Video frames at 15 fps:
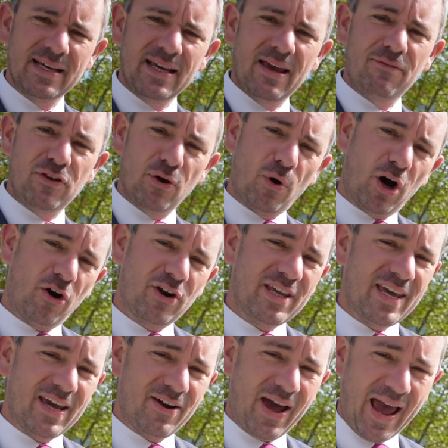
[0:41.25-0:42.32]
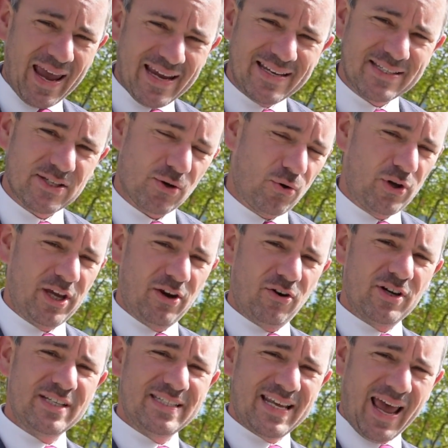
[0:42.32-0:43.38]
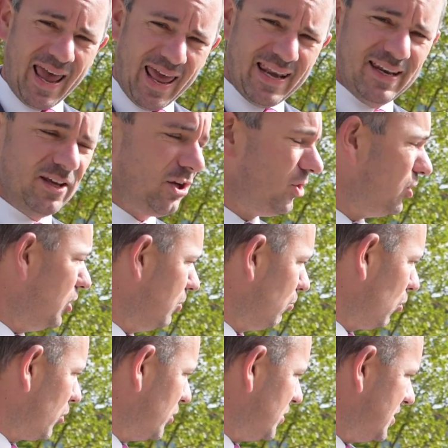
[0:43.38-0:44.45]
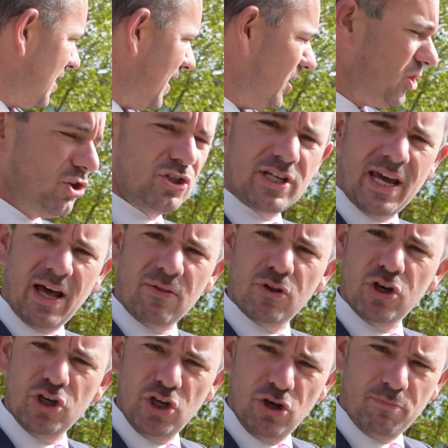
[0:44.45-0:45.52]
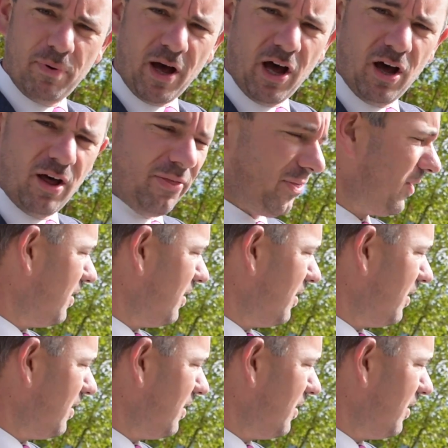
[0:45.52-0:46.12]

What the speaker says: If you are a year 8 or year 10, you will continue down the new path,